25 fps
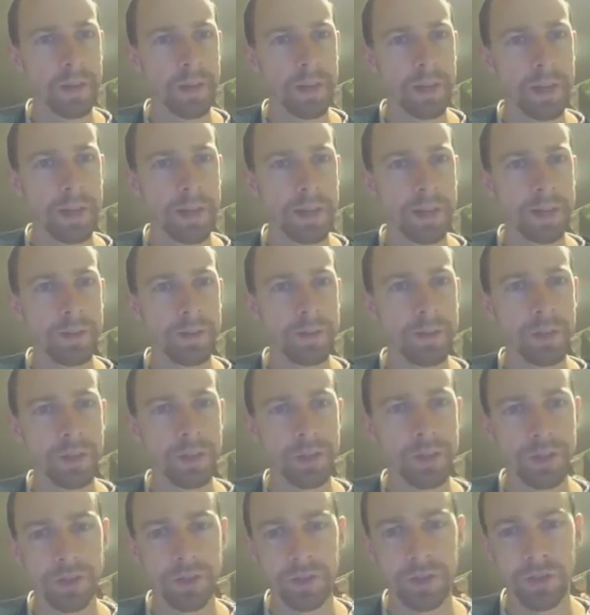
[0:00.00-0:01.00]
and you
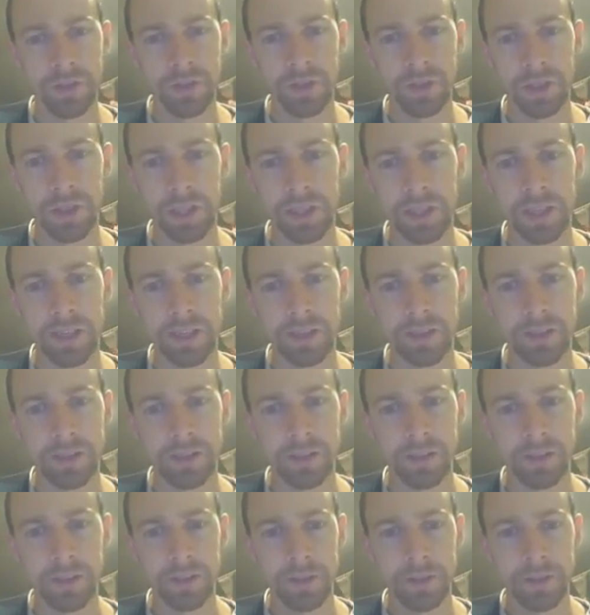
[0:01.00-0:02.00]
can just select
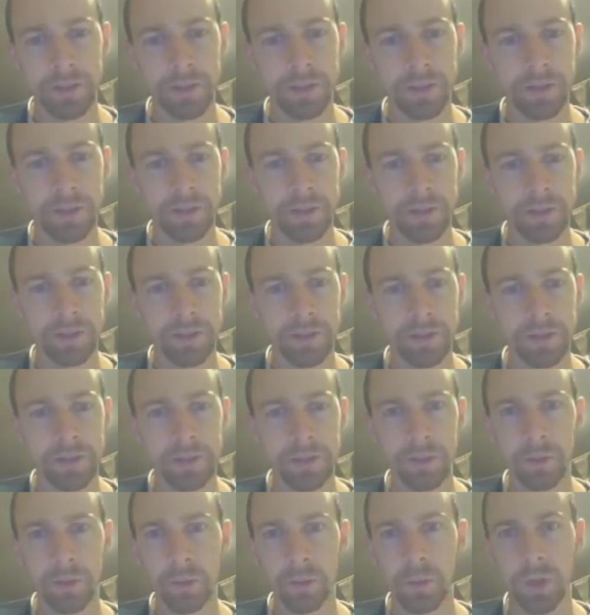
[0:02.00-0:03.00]

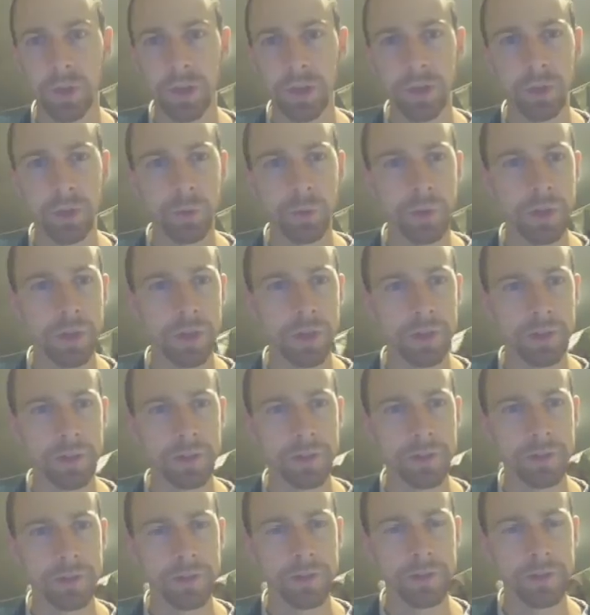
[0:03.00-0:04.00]
what you want